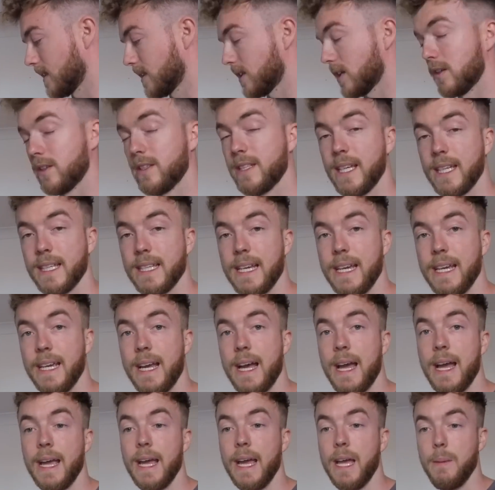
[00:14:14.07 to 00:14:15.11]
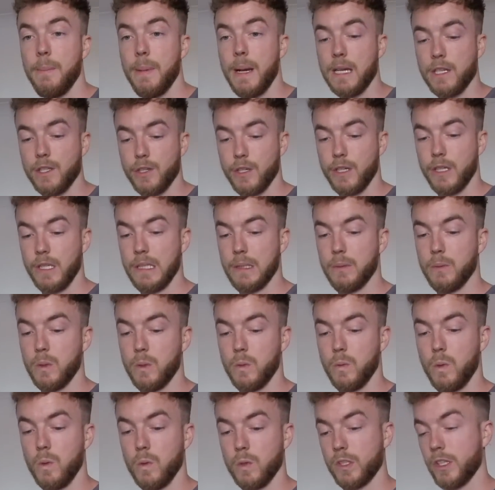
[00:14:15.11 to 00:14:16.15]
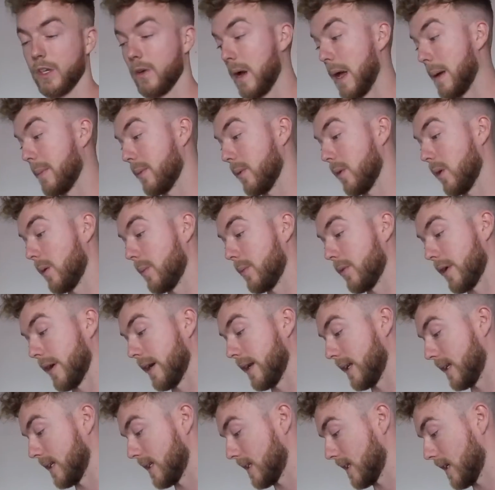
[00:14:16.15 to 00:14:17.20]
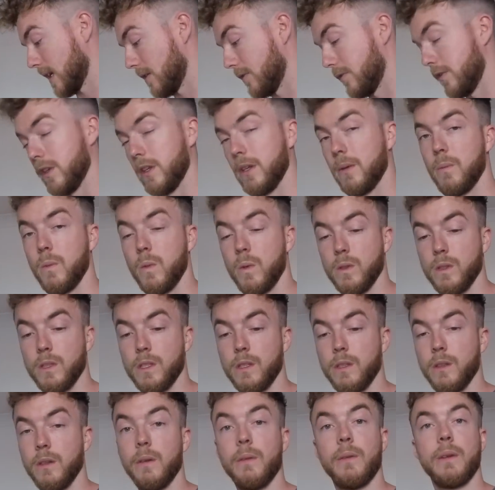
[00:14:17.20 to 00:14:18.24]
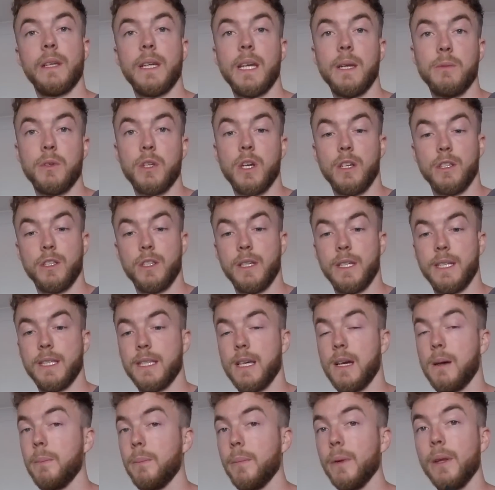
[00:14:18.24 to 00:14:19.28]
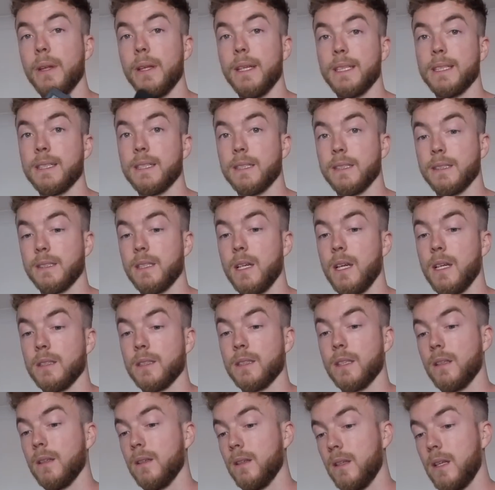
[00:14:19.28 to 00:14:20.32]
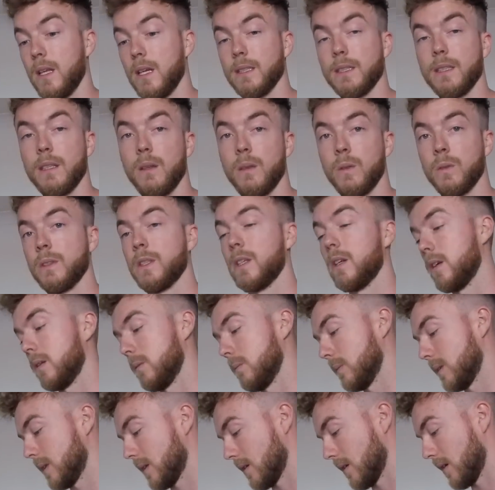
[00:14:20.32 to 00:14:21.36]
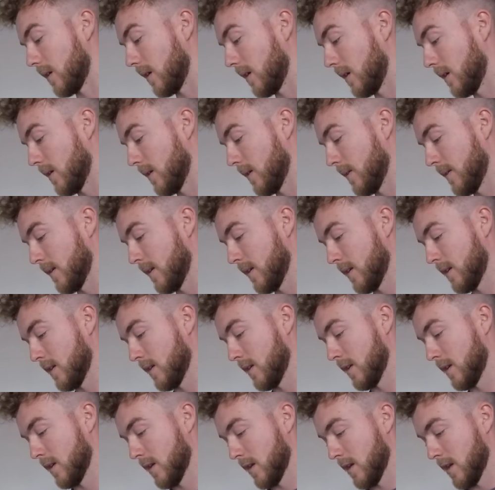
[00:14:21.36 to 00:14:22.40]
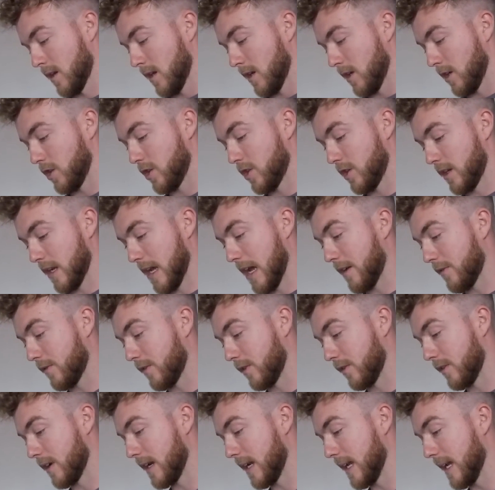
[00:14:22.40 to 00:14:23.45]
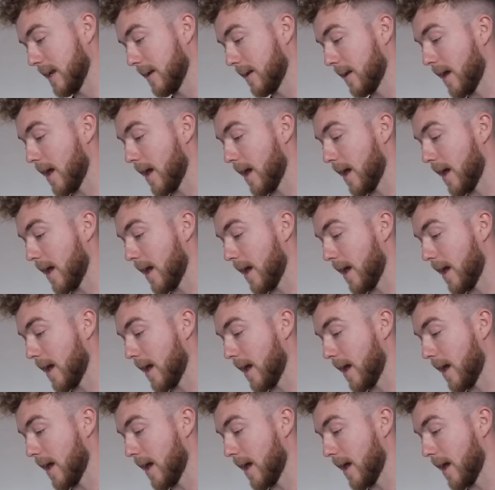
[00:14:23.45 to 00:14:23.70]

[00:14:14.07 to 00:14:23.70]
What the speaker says: So 6 AA batteries will also operate this if you didn't want to keep charging this up, but this does last a long time, so you shouldn't have to really.